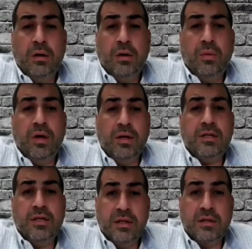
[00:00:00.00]
we're going to
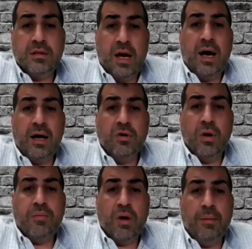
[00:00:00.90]
see this
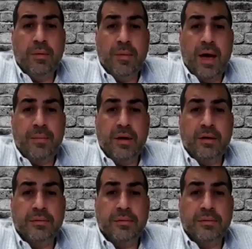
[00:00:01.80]
ongoing problem happening.